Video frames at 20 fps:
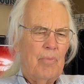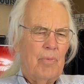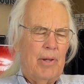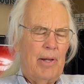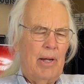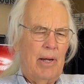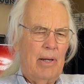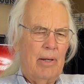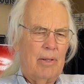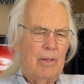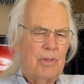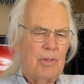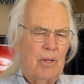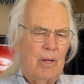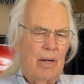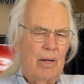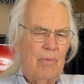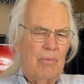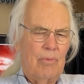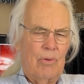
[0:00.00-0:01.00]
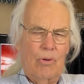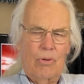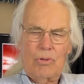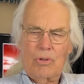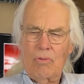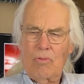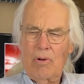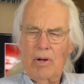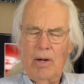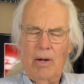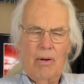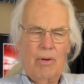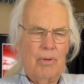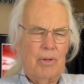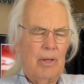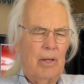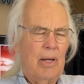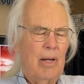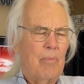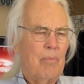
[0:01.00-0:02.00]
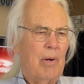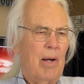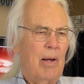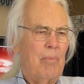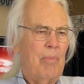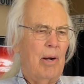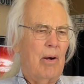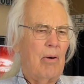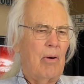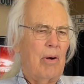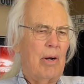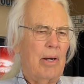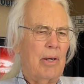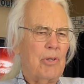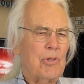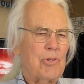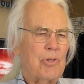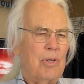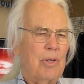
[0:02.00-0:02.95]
and kind of looked around to get my bearings.